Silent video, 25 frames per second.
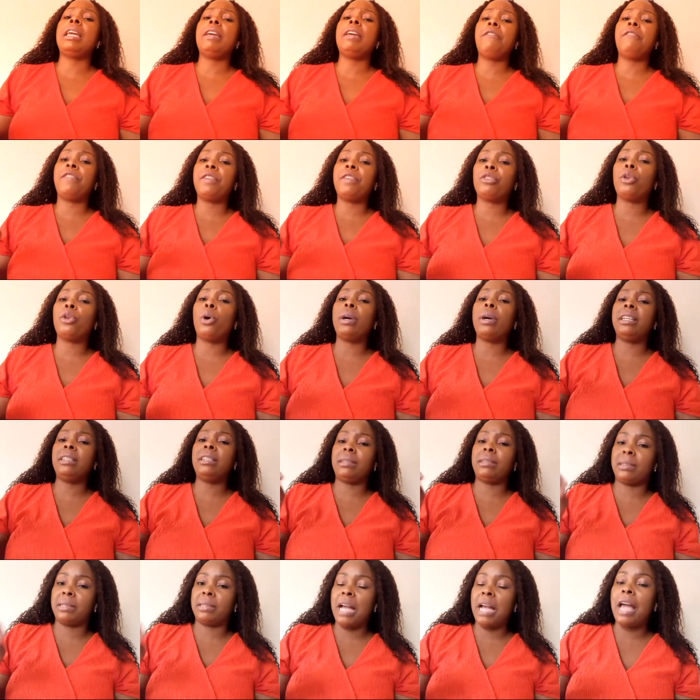even though
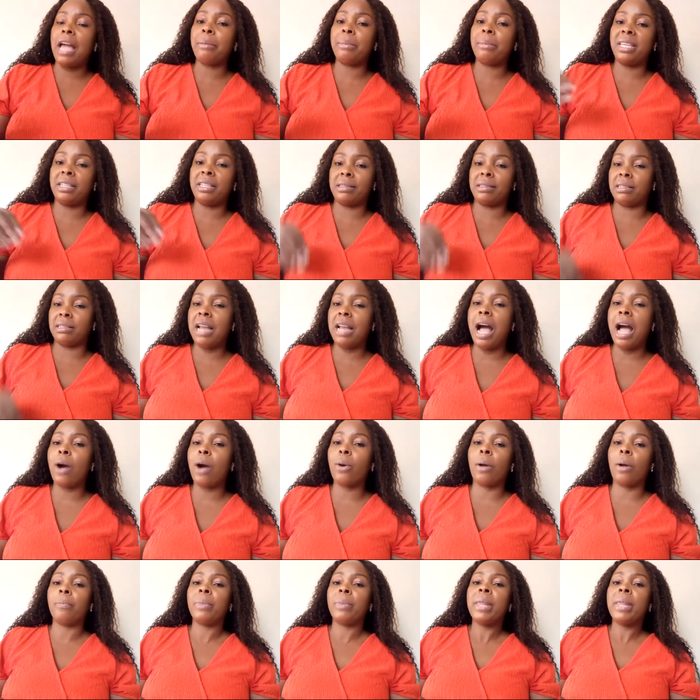his time is
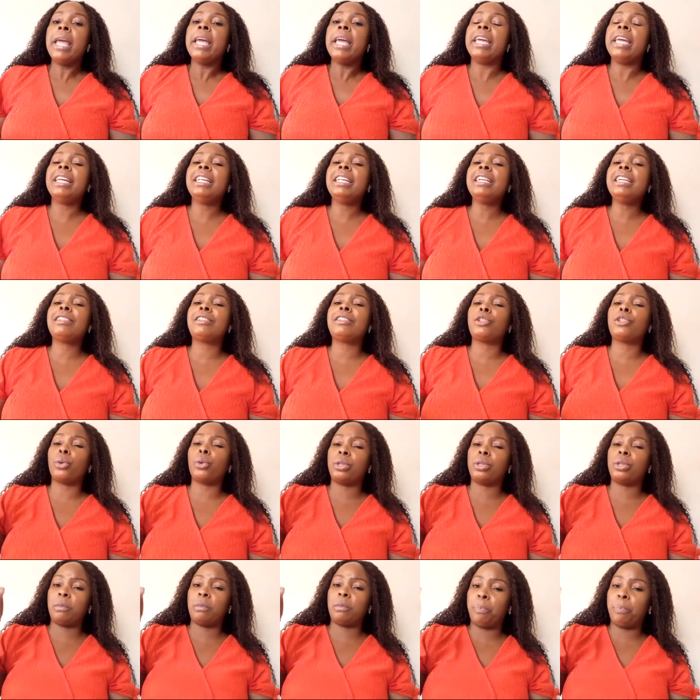now. He needs
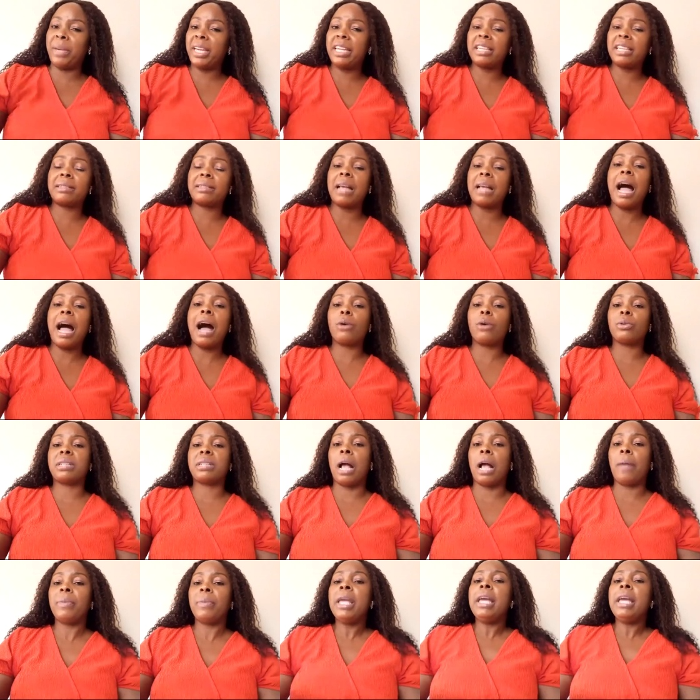to speak it out.
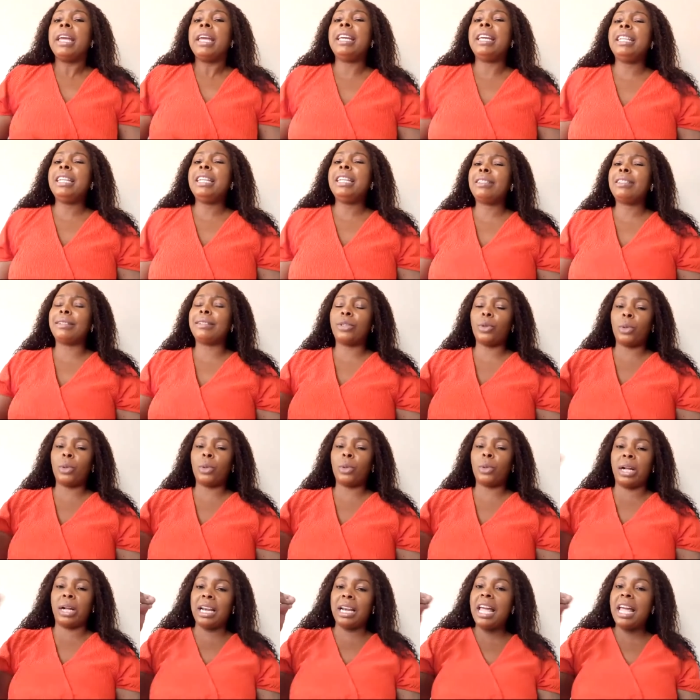He needs to
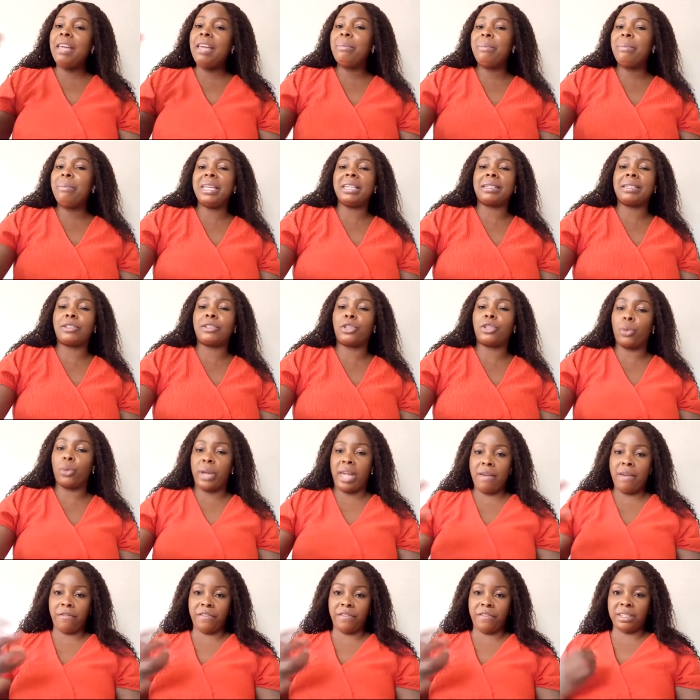claim it to
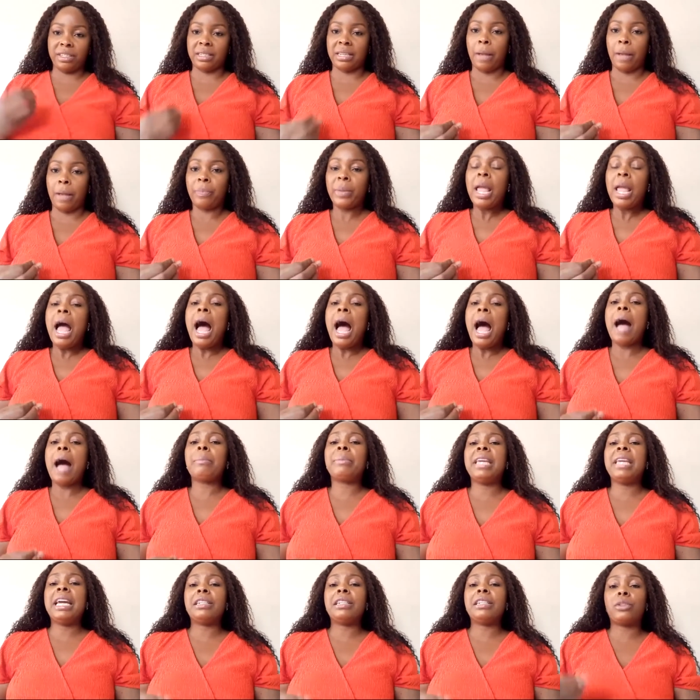have it.
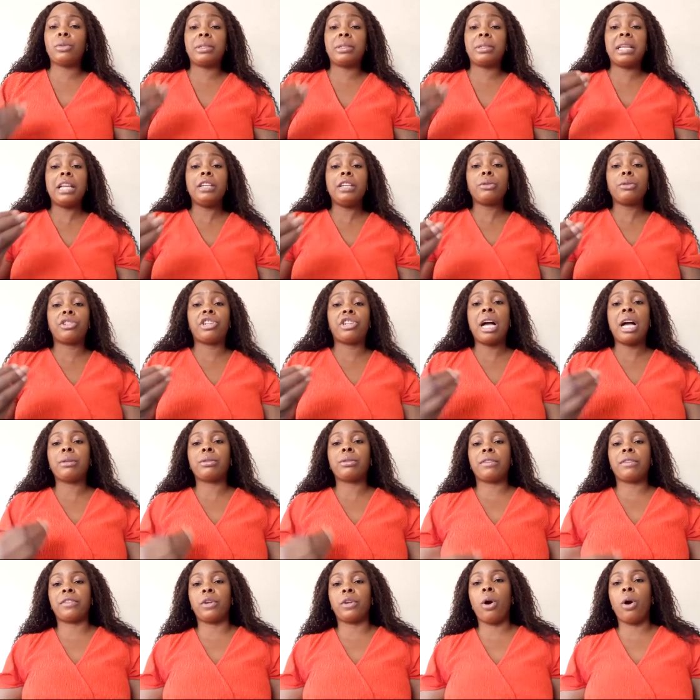I'm here to tell you,
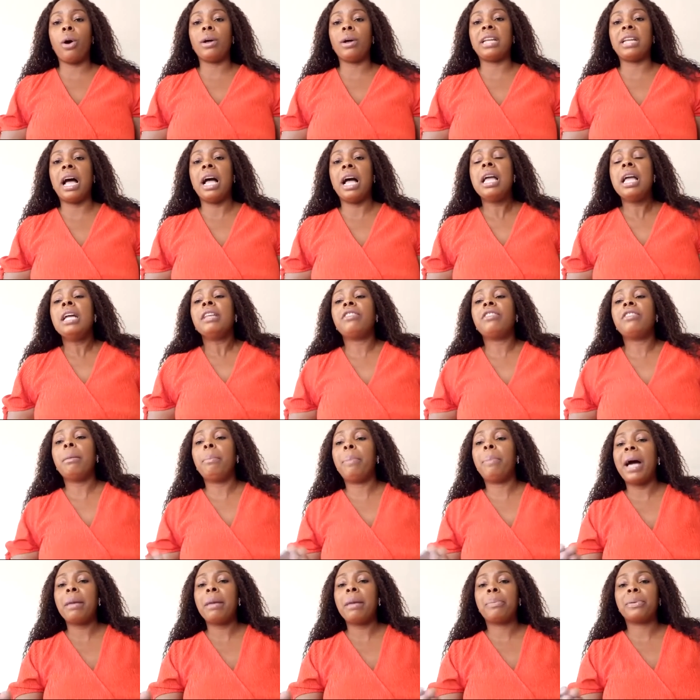child of God, the
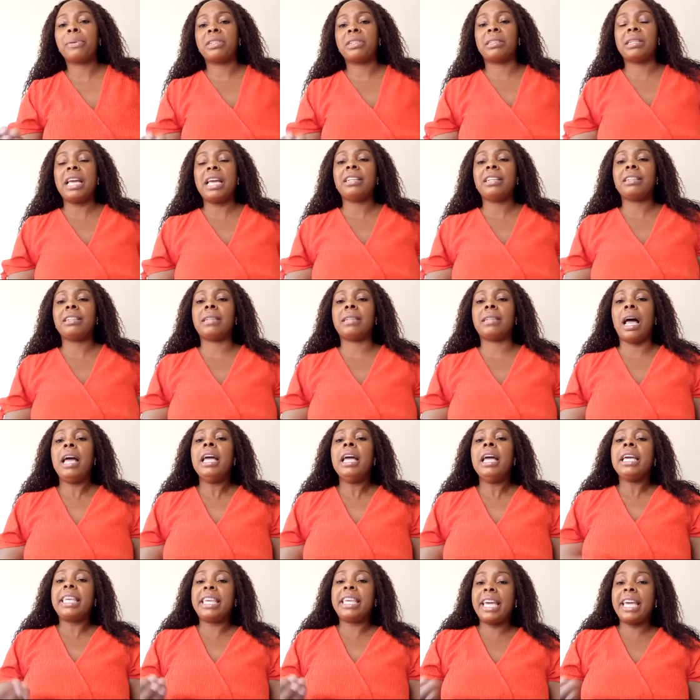Bible says
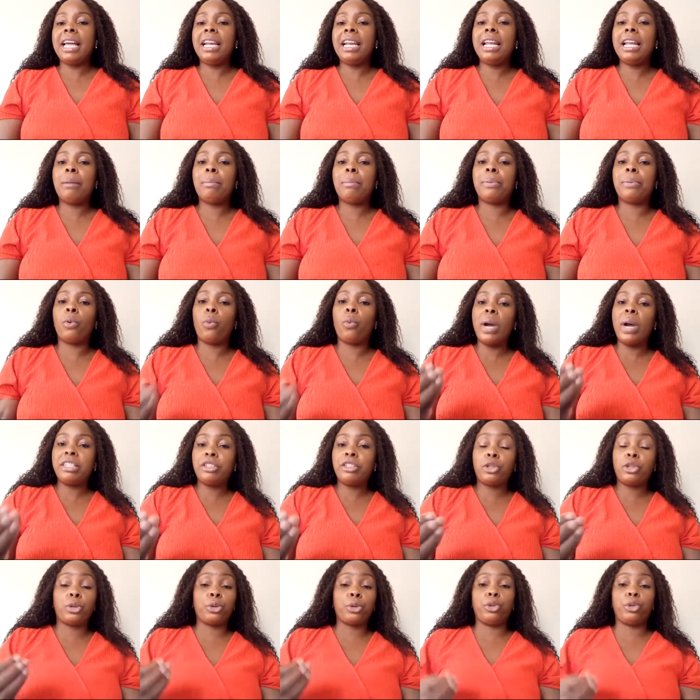Caleb
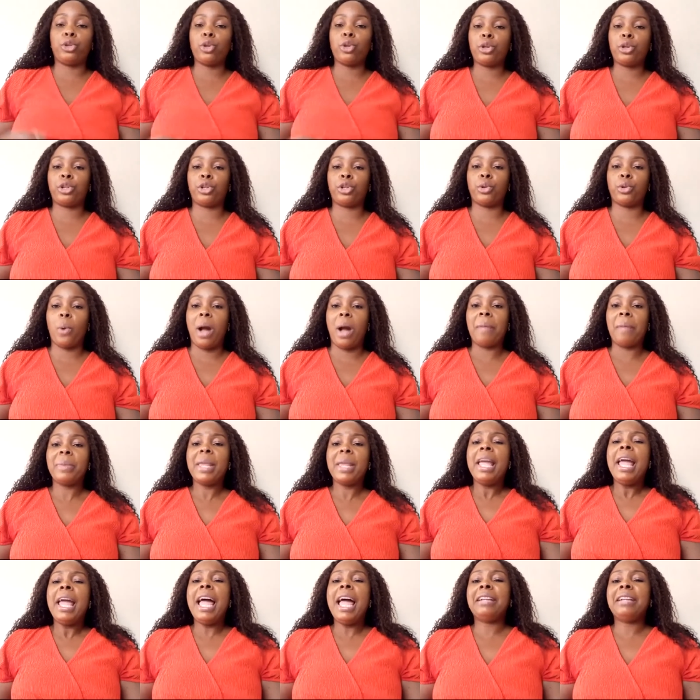went to Joshua
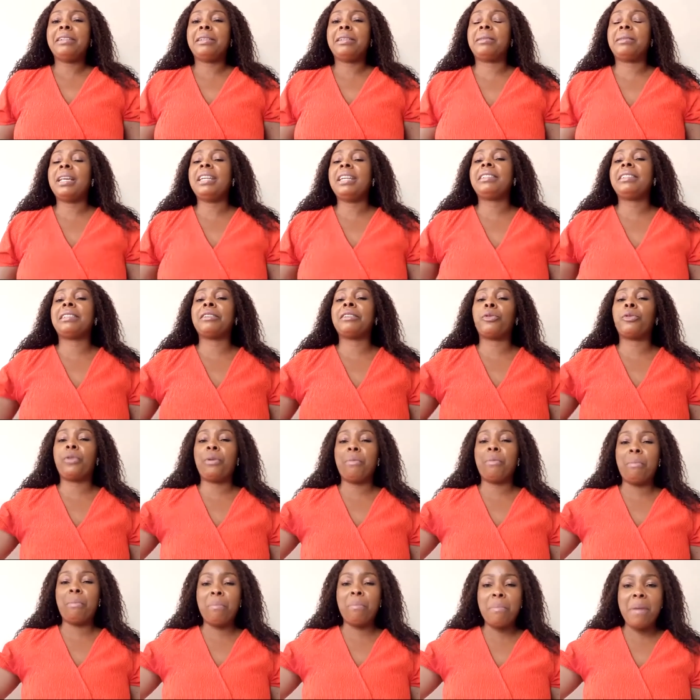and said,
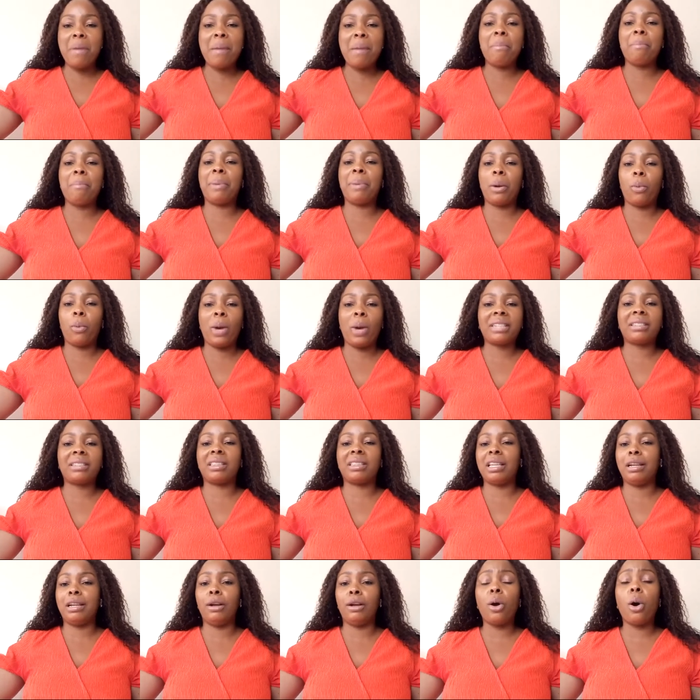Remember what
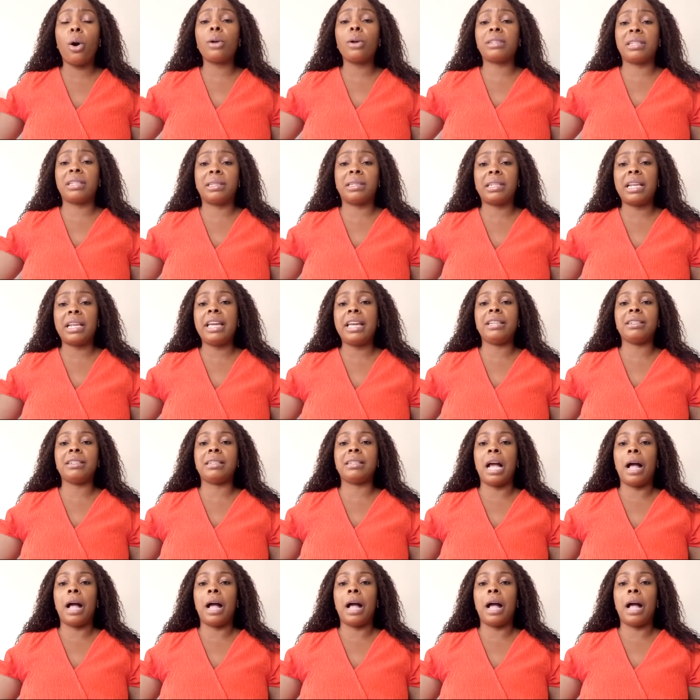the Lord said